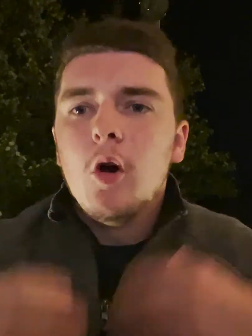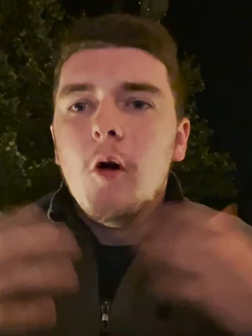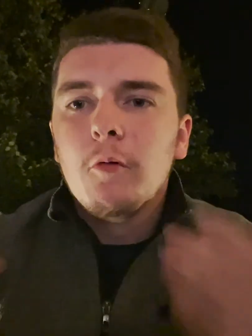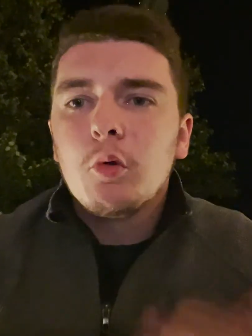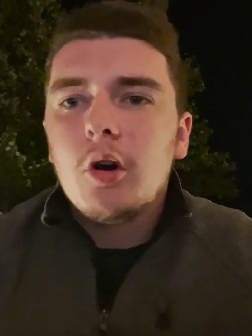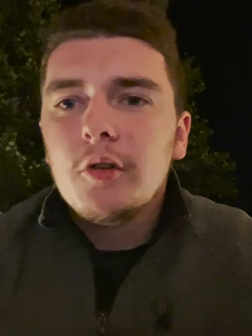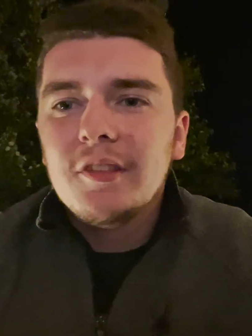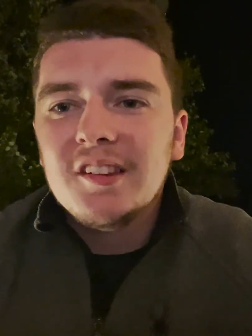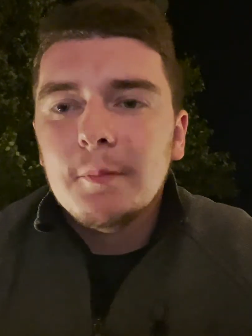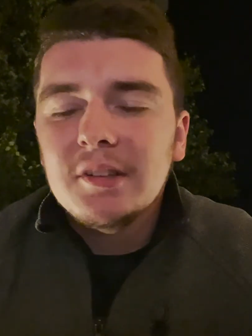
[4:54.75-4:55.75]
Overall, the
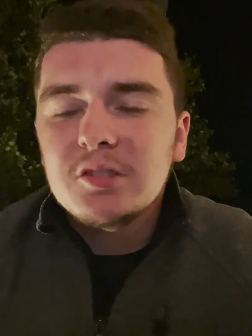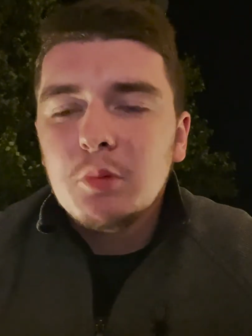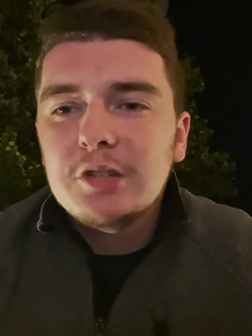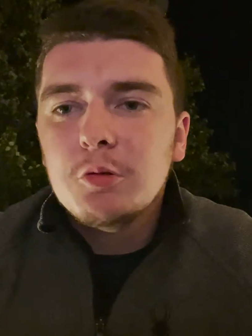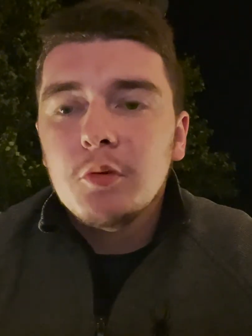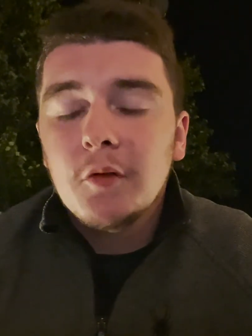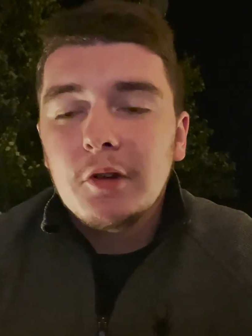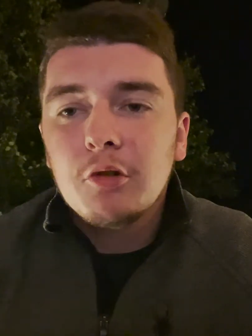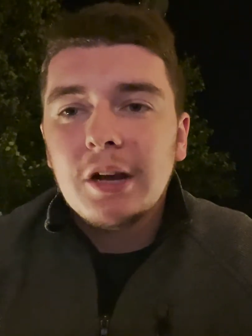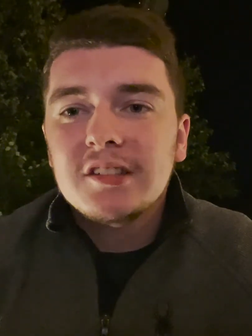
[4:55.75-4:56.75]
simplest way to improve your
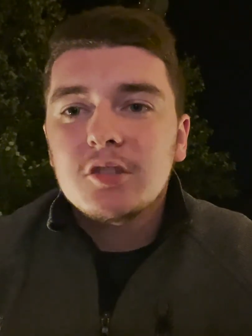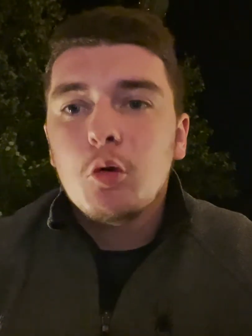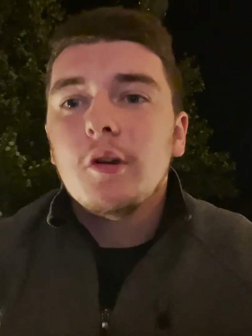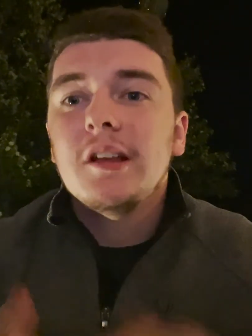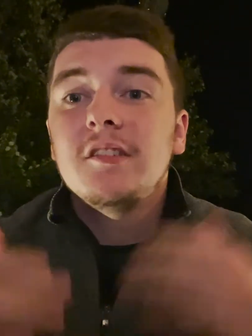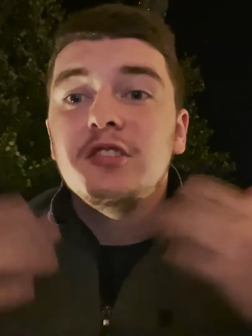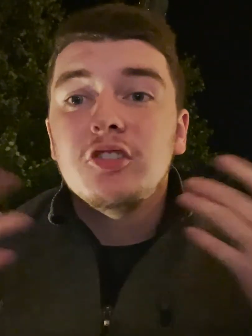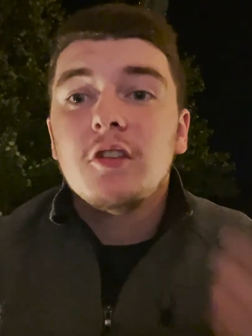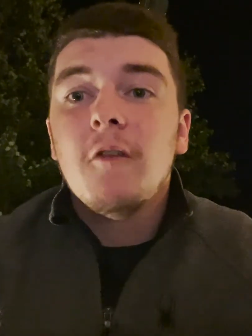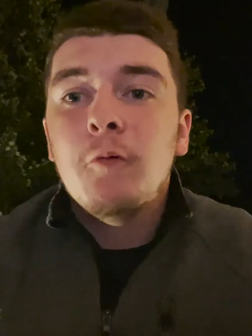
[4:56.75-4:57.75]
credit score is to
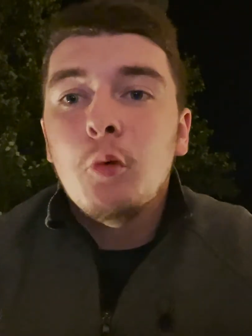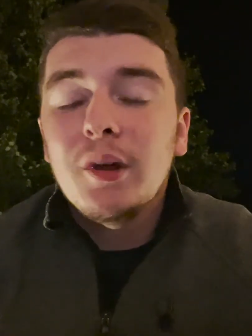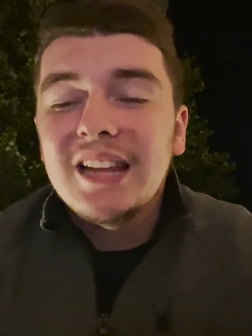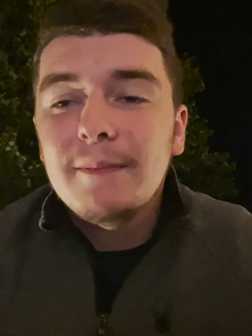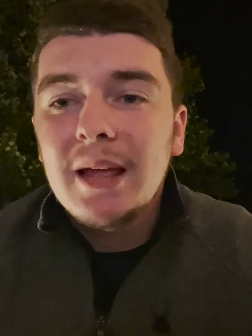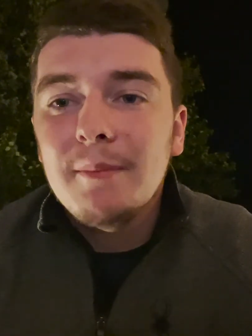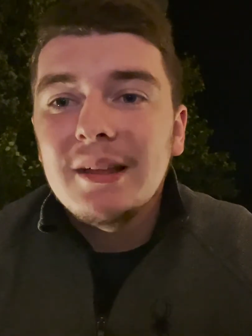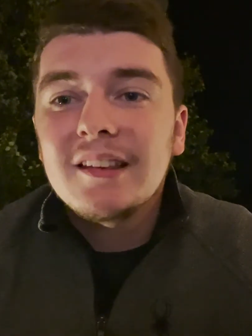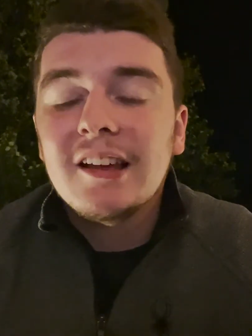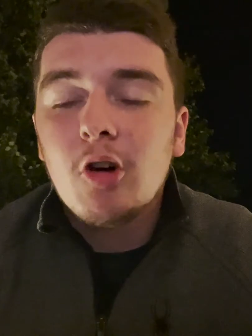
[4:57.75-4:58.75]
just avoid late
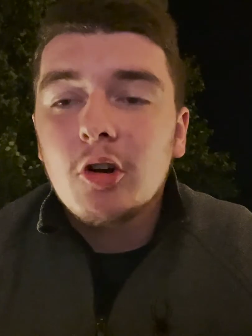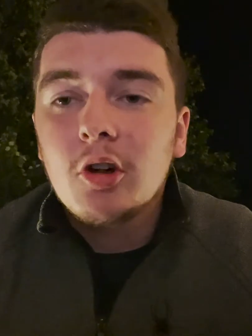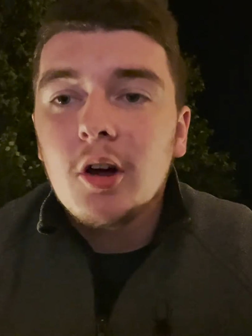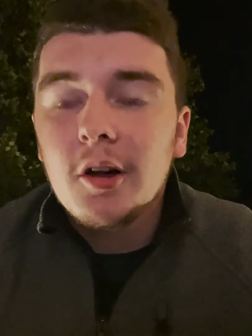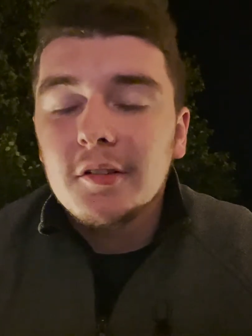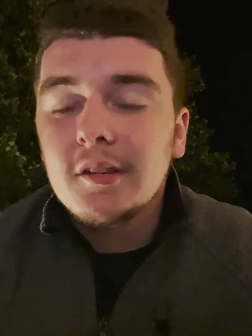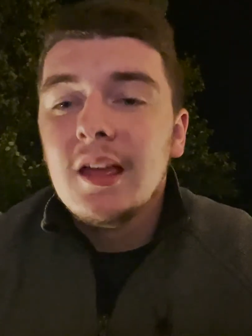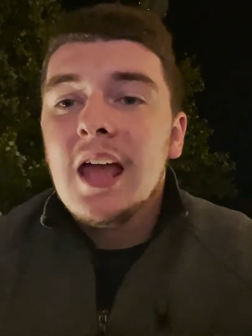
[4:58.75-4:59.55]
payments at all costs.